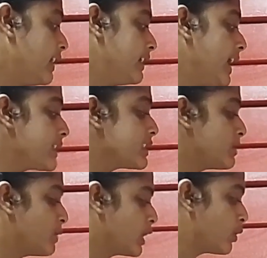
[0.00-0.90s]
Next,
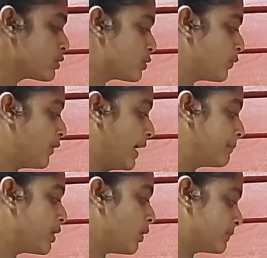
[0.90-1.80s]
it will go to
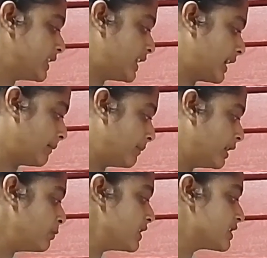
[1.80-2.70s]
fiber optic
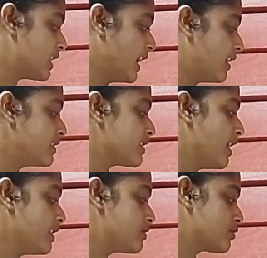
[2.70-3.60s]
cable, which carries
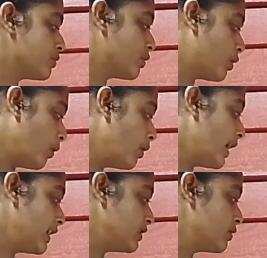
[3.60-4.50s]
light through core
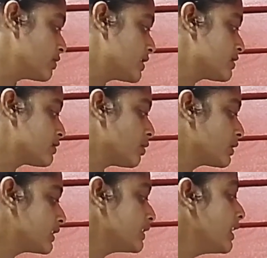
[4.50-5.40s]
and uses
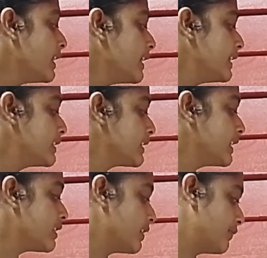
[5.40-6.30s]
total
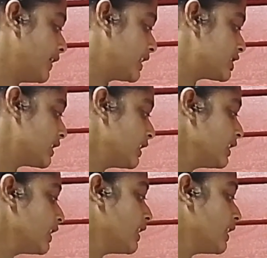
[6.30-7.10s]
internal reflection